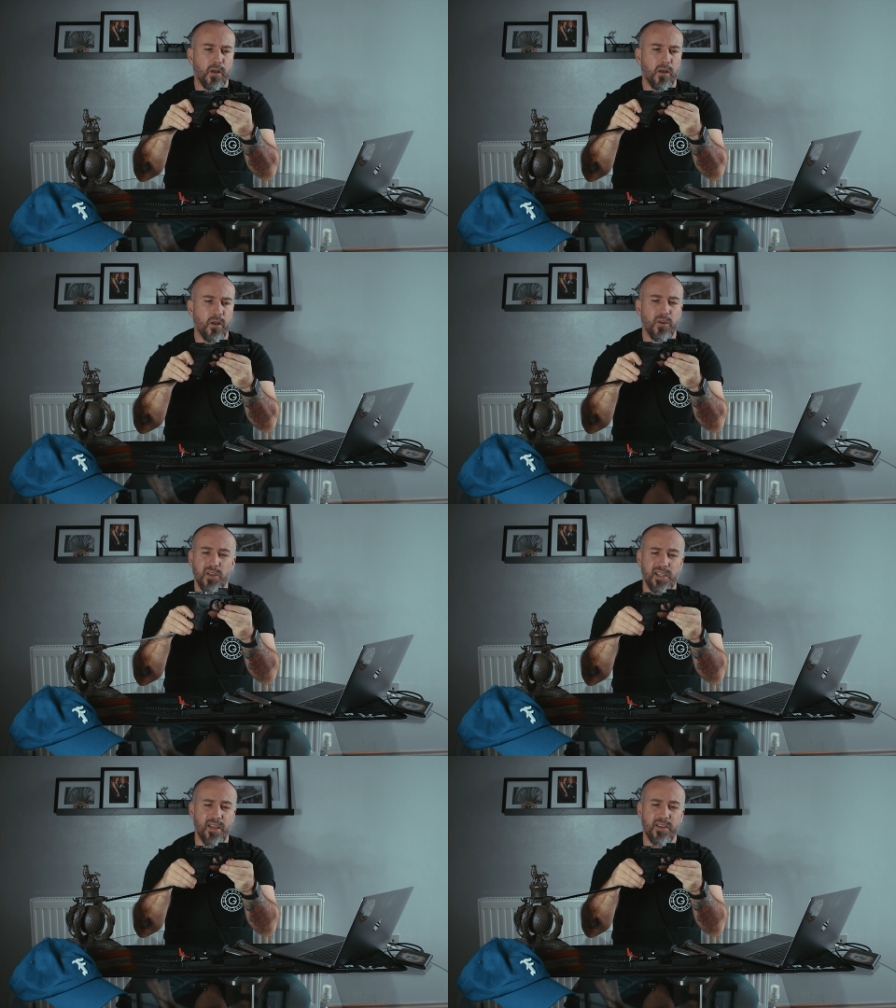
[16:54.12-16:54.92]
Like I
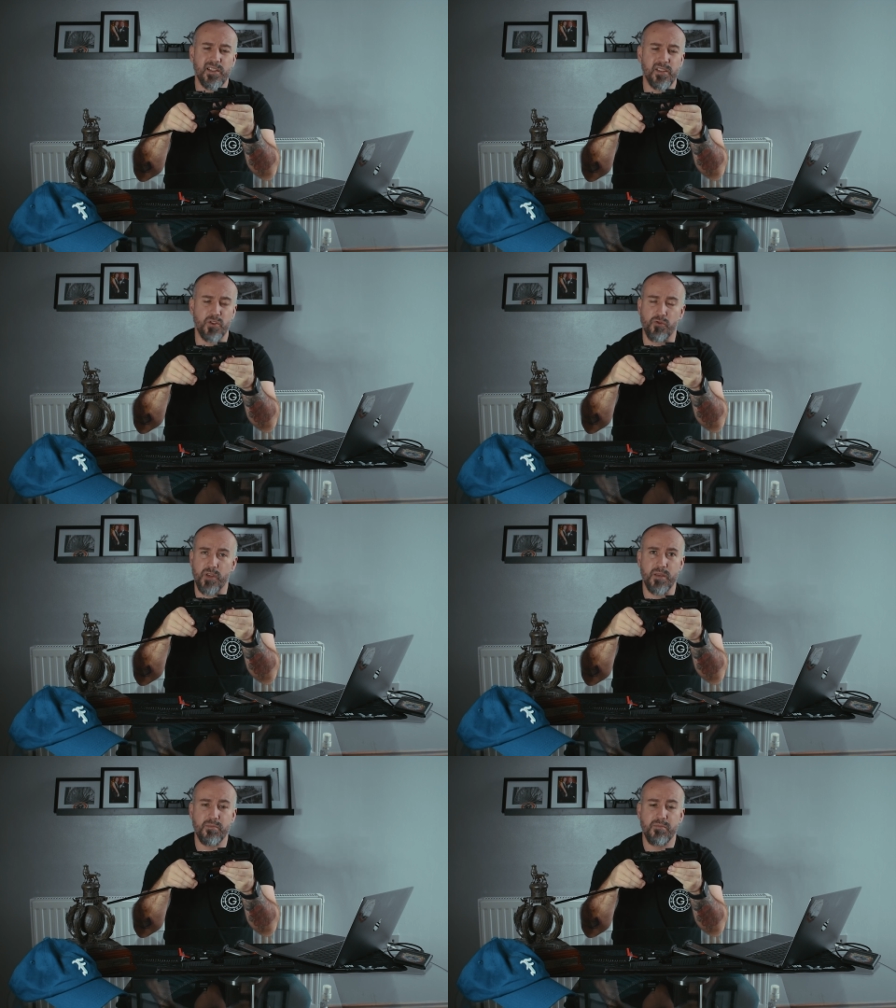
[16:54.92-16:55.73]
said, this is a
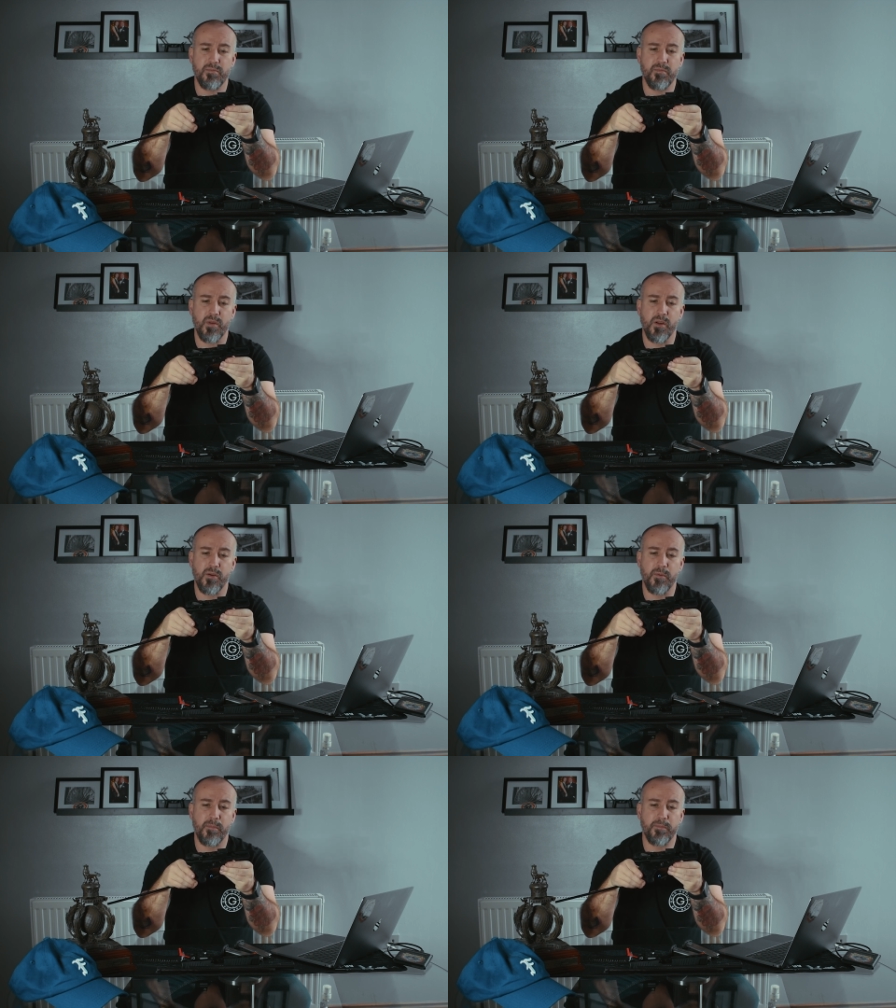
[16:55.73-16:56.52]
dream
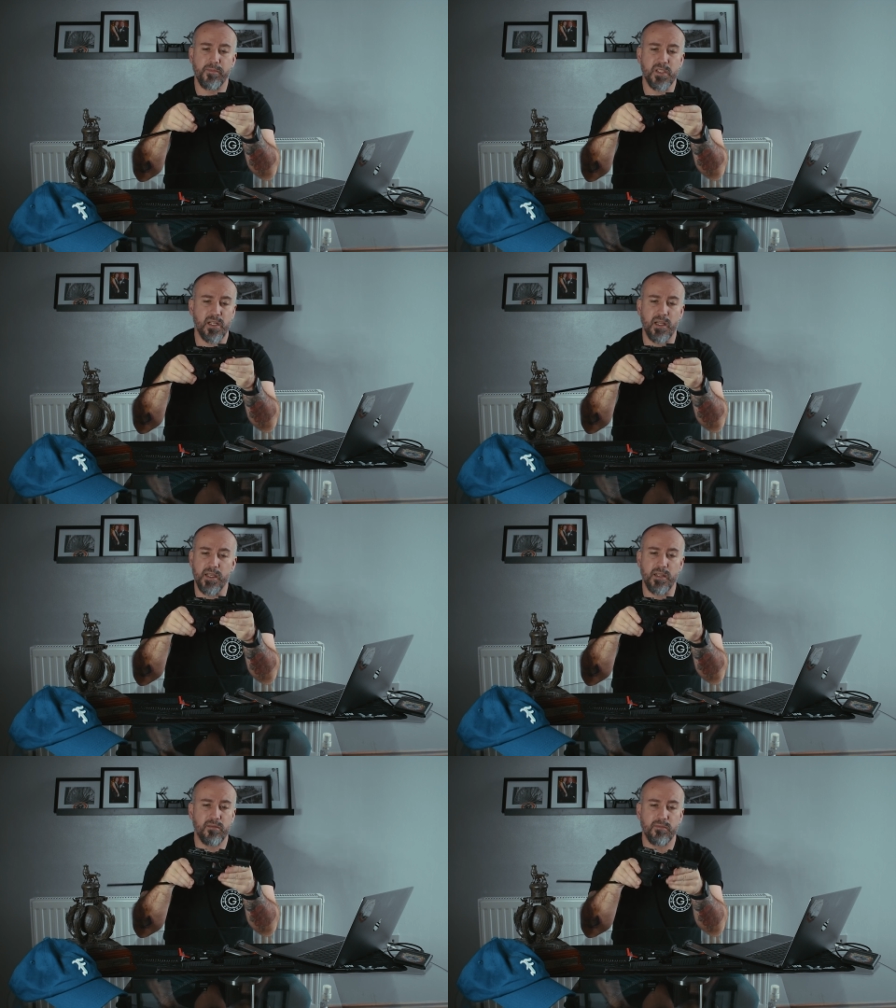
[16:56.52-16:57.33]
to
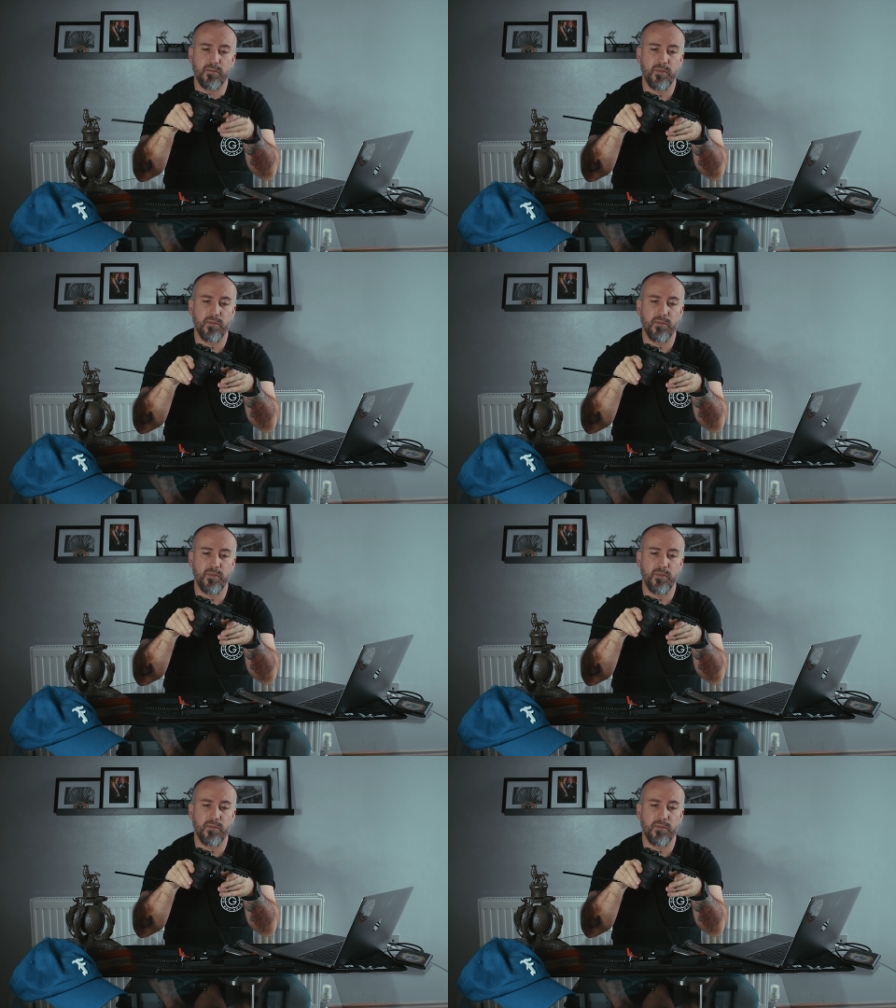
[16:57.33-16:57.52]
clean.